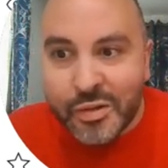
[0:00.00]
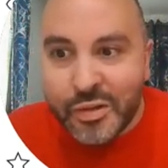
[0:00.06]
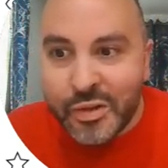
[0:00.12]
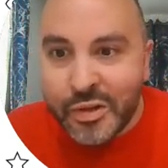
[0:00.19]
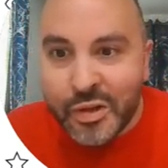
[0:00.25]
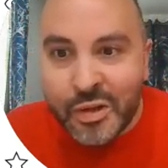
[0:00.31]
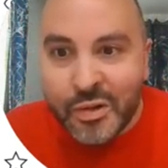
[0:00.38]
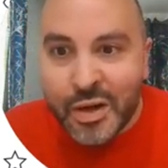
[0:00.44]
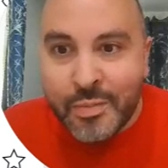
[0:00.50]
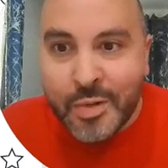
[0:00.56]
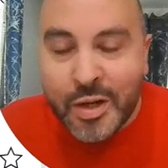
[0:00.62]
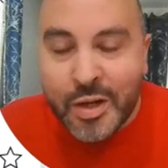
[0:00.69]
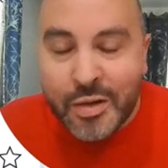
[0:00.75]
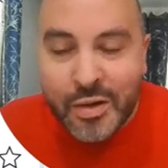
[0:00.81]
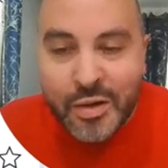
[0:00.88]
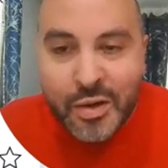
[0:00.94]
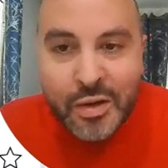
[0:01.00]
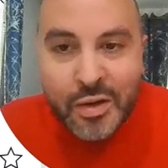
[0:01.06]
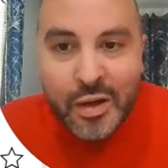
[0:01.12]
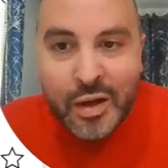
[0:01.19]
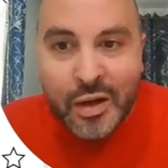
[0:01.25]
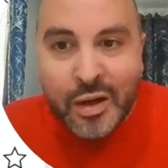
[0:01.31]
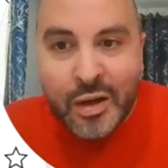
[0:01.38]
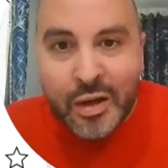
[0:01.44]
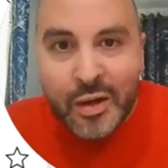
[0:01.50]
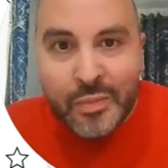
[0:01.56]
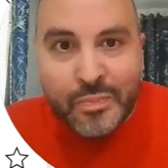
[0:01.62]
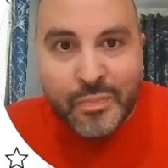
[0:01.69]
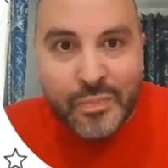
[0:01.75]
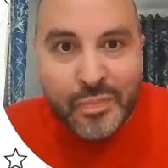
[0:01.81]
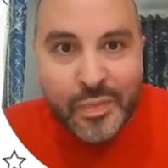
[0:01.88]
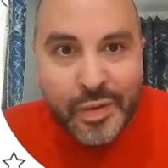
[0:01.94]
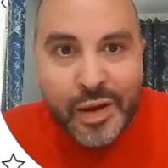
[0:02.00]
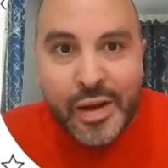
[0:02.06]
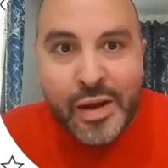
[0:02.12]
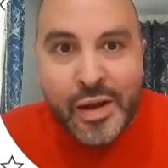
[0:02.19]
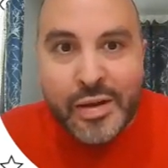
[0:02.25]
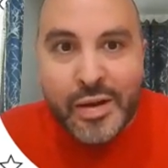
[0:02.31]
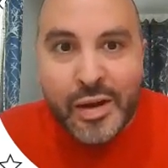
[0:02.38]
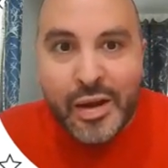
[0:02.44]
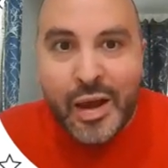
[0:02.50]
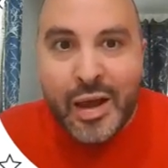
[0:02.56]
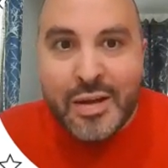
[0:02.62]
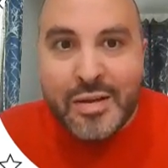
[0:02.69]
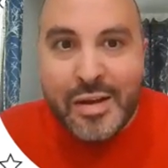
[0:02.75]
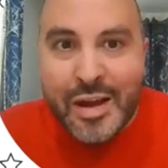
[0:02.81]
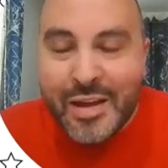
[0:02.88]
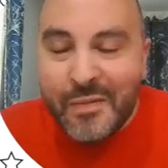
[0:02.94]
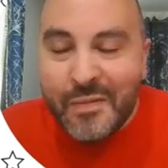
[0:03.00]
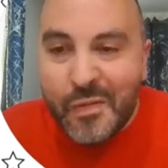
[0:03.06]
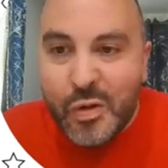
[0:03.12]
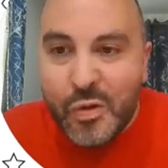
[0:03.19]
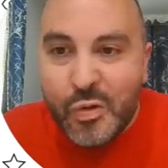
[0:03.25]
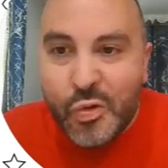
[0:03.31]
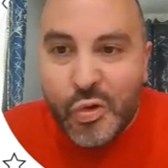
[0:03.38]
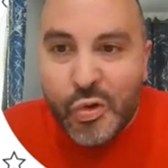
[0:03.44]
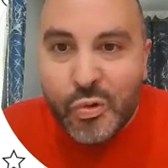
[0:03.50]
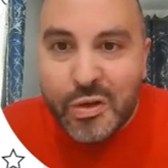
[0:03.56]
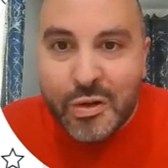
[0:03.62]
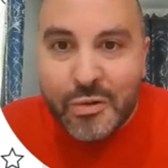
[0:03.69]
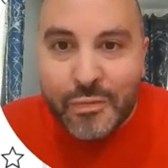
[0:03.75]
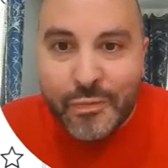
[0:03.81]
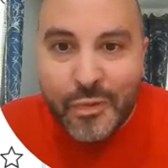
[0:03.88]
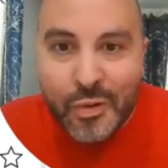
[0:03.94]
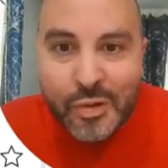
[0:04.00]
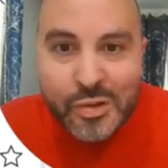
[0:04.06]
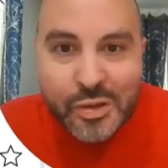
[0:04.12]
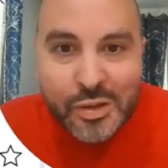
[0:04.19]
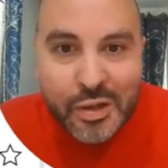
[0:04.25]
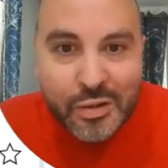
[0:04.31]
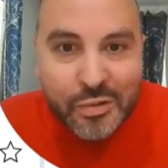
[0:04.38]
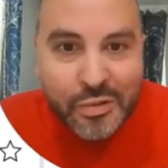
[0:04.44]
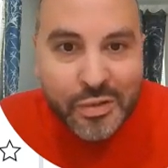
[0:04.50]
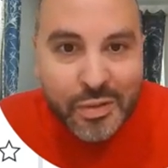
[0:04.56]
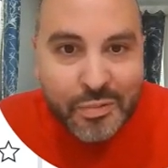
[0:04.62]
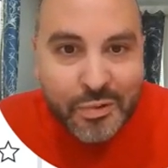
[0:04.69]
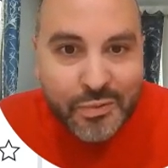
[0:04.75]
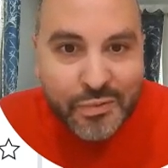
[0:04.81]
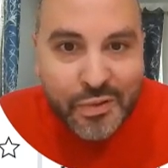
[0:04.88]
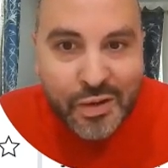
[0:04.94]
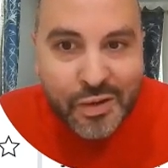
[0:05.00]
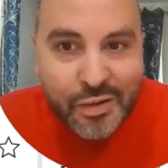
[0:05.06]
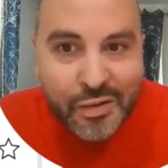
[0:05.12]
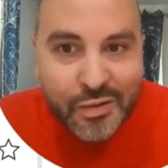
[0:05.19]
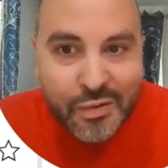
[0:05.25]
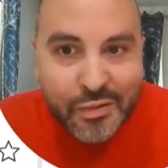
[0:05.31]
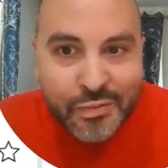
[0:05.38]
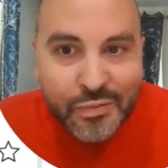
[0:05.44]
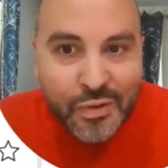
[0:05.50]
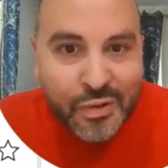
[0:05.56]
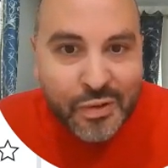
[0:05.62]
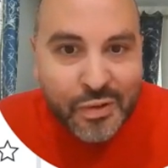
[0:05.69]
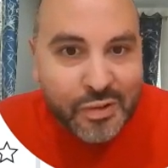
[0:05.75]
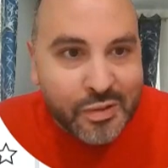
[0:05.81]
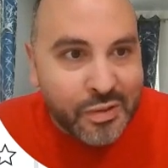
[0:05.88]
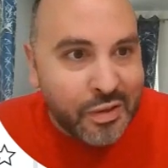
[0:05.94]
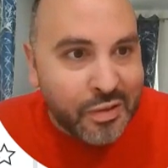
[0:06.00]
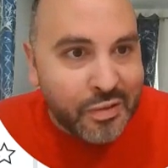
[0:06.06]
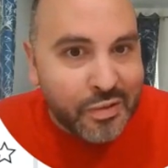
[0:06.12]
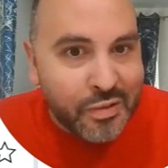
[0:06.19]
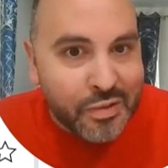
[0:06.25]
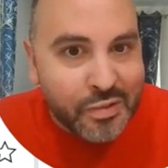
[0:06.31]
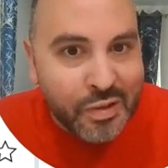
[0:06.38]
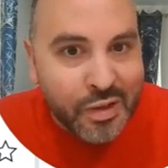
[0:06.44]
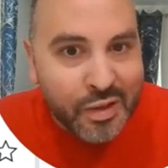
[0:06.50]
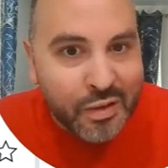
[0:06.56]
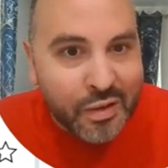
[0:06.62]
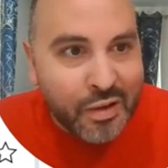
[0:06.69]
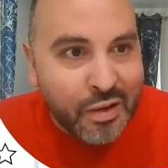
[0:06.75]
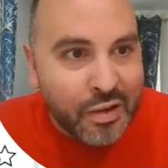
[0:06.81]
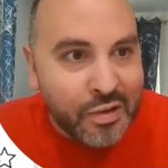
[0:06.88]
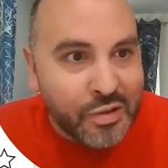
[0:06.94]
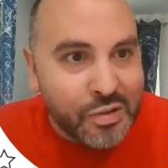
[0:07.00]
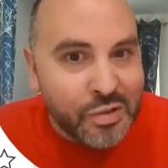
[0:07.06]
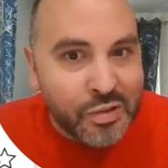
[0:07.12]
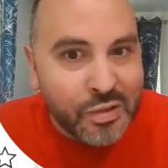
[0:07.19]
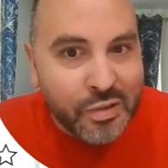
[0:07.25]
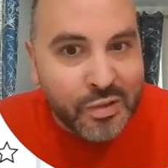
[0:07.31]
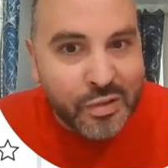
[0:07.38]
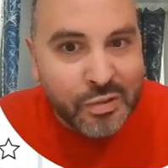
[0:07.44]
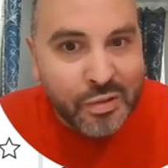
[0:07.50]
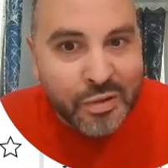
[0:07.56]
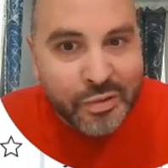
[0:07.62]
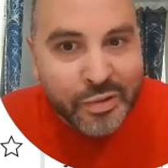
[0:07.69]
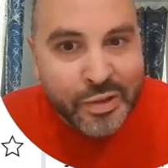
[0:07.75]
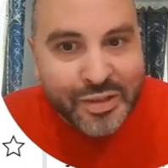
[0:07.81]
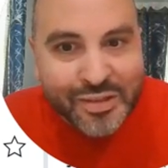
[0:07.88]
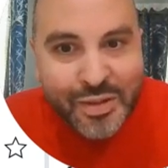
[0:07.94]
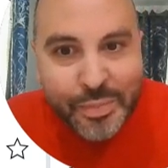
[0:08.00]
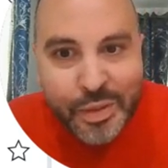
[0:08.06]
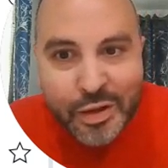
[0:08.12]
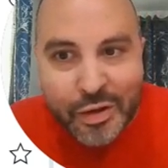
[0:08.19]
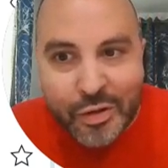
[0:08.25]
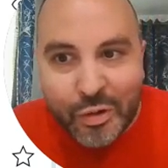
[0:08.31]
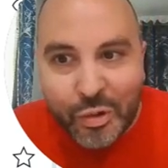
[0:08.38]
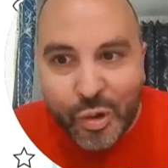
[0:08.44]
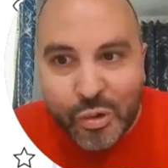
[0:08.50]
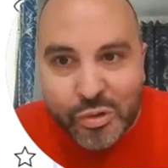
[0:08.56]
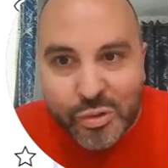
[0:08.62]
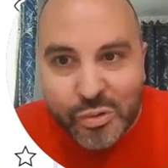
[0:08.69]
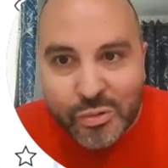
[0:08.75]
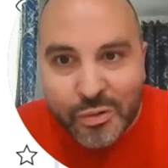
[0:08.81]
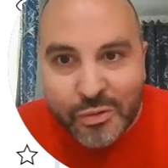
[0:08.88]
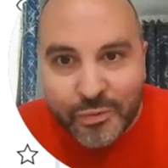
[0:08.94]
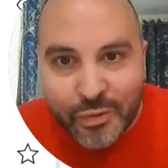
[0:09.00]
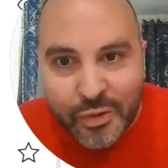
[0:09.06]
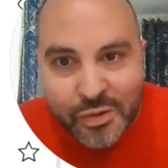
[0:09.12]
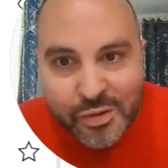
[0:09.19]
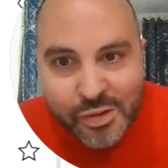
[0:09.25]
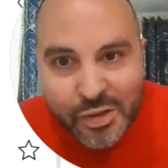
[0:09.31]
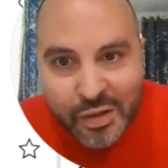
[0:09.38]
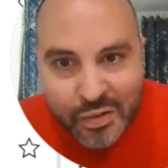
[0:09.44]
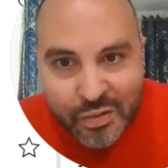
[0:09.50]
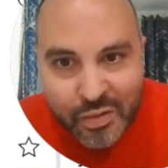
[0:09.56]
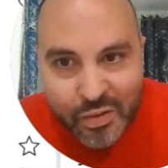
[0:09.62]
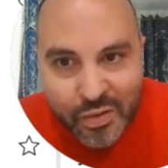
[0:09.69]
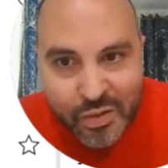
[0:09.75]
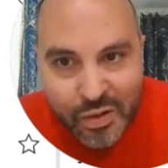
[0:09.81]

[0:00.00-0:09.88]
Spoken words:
You know what I mean? And if you do get false signals, let me find a false signal so I can kind of show you, or at least something close to a false signal.